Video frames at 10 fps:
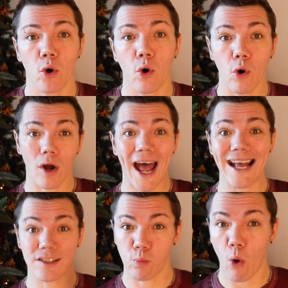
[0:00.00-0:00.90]
or
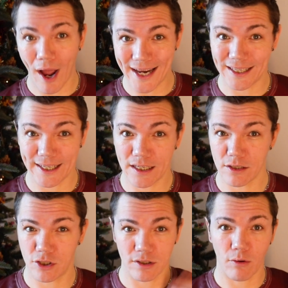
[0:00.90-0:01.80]
as widely
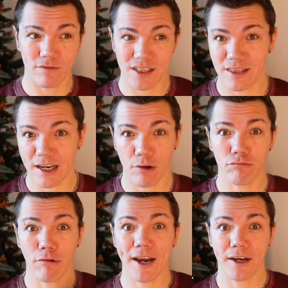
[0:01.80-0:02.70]
because obviously they don't
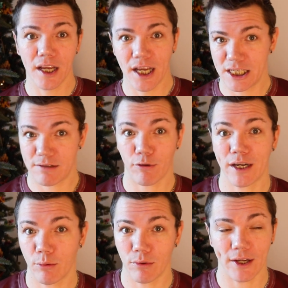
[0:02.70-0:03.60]
run as
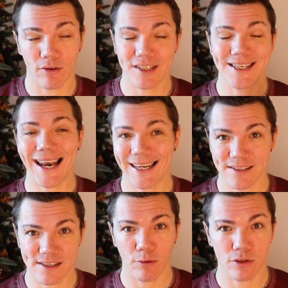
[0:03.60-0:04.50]
frequently on the telly
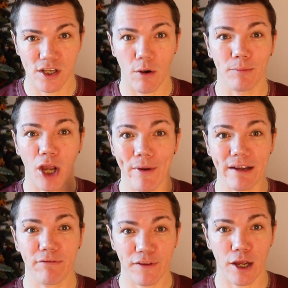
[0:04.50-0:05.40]
and so on. So I'm
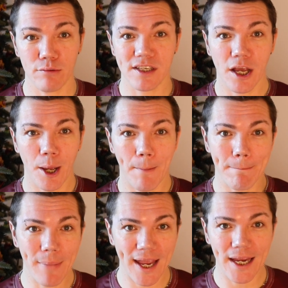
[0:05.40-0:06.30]
going for those
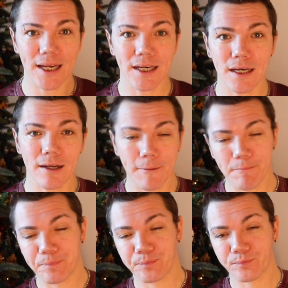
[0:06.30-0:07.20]
main
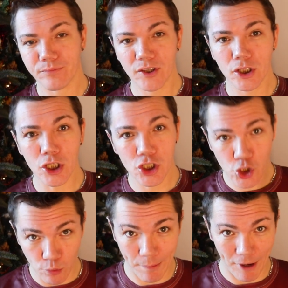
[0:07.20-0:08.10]

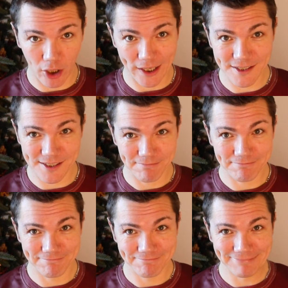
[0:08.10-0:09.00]
supermarkets.
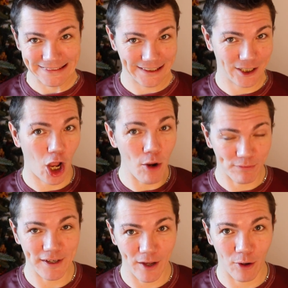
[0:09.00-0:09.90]

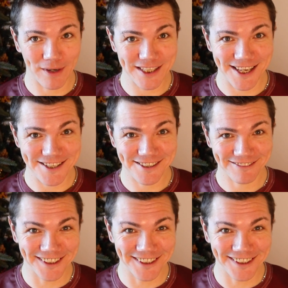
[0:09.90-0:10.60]
Hopefully that all makes sense.